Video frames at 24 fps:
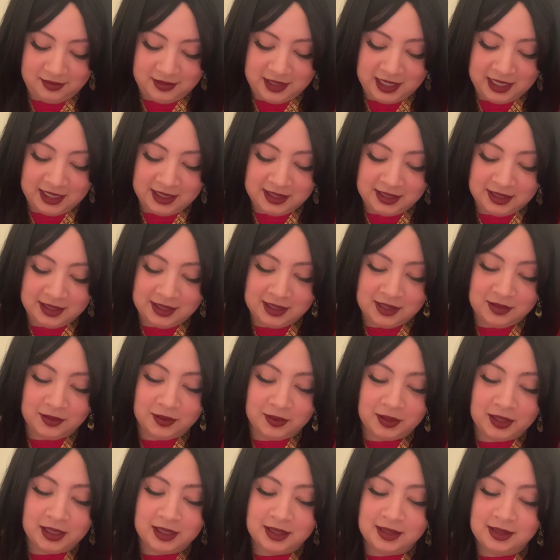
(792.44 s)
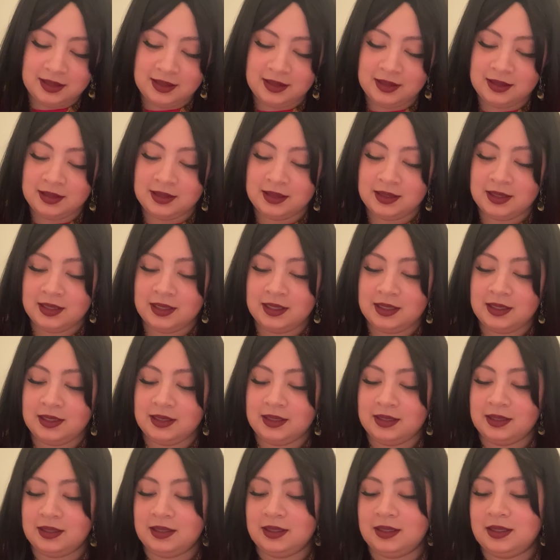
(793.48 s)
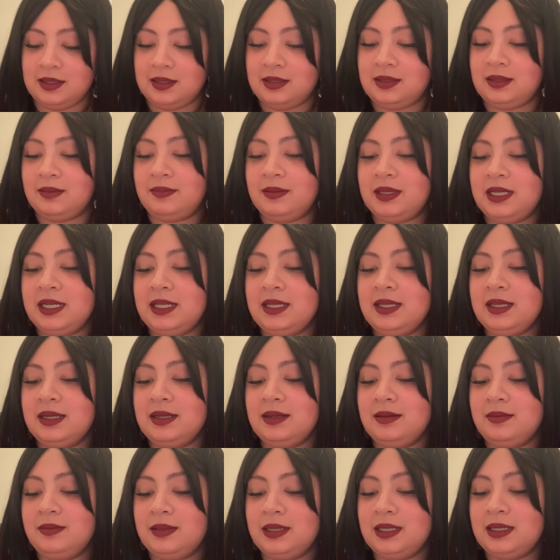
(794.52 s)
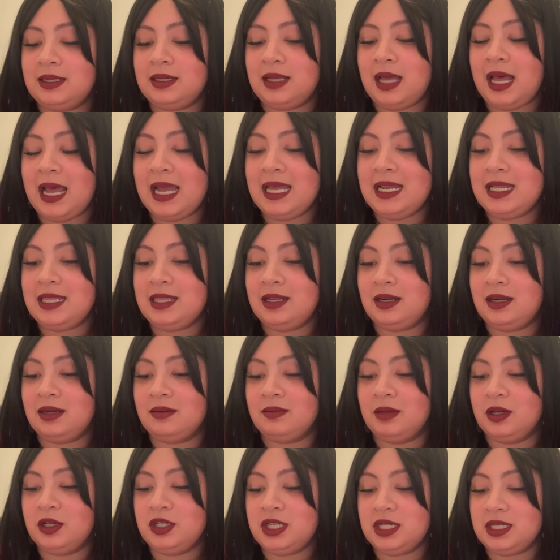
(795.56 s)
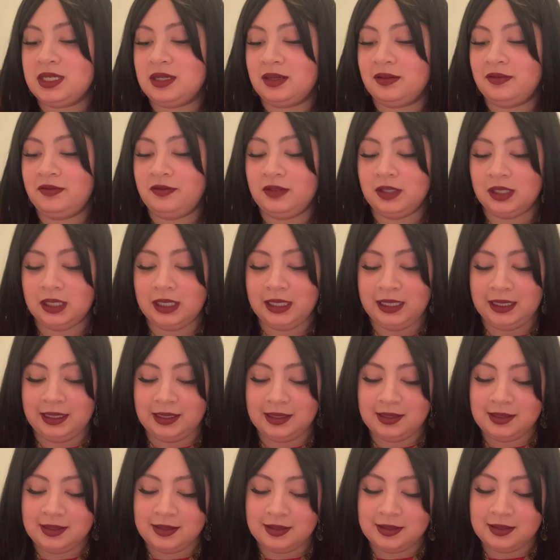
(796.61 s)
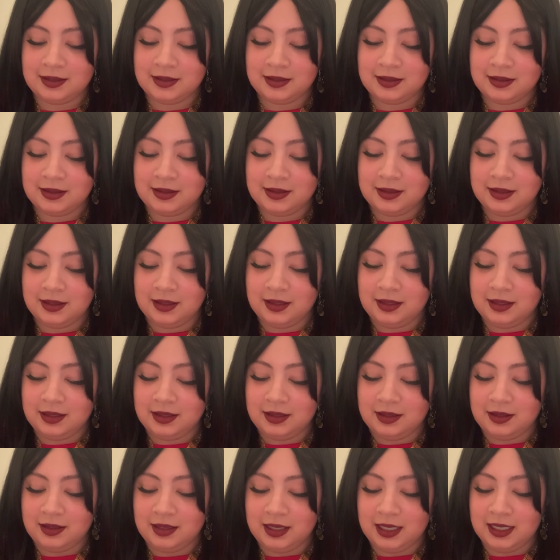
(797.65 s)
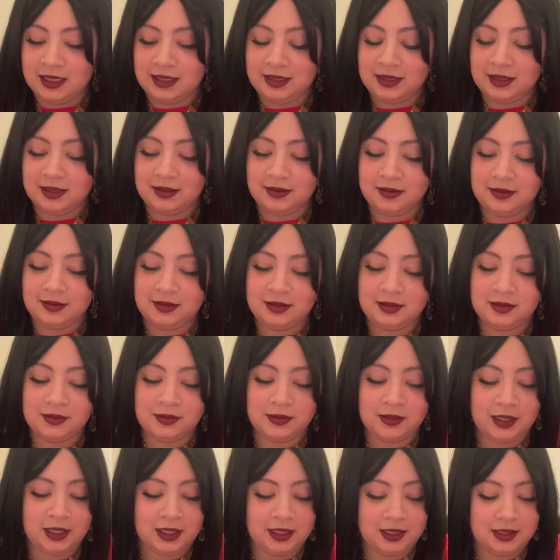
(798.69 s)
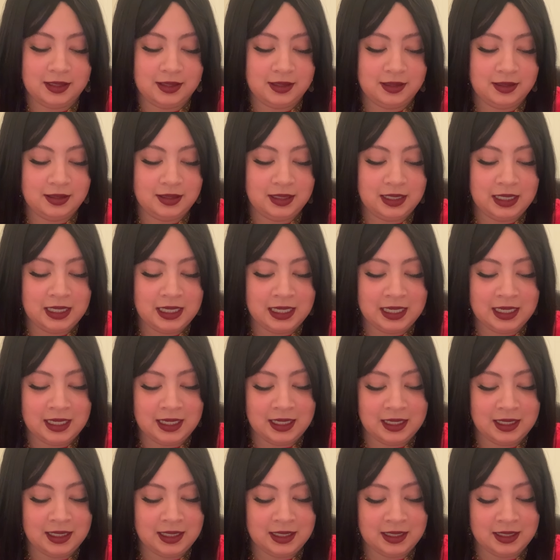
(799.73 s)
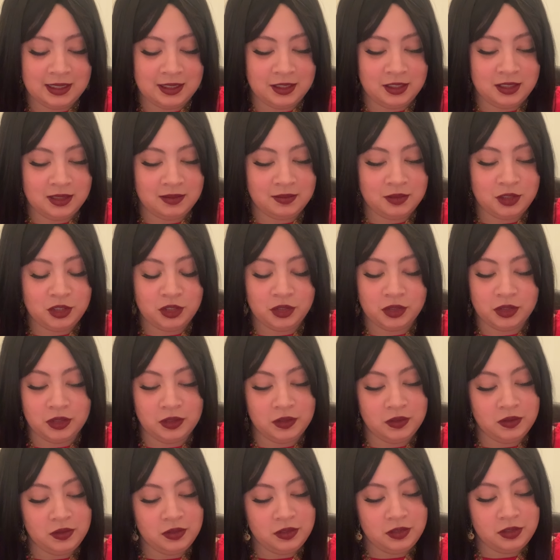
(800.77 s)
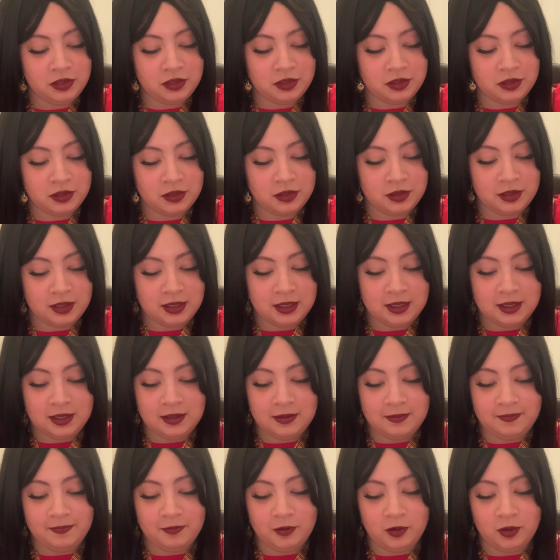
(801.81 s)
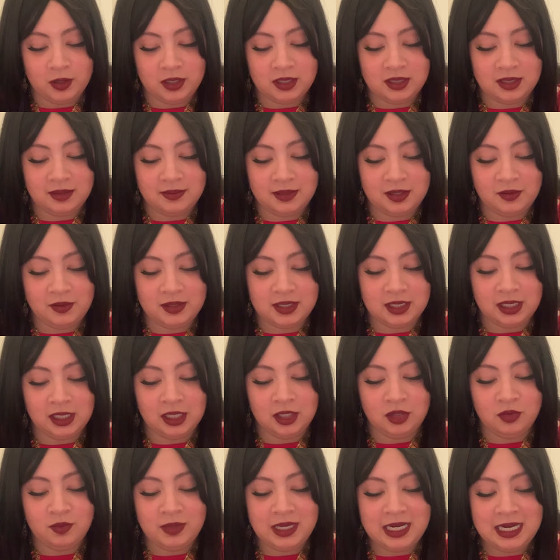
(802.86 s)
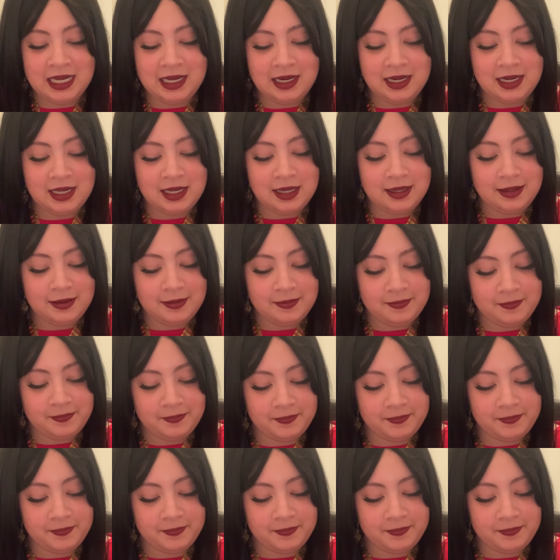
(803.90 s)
Ace of Swords. Somebody could have been hiding their emotions or feelings. Ace of Swords, yeah, some truth. Or something was illuminated.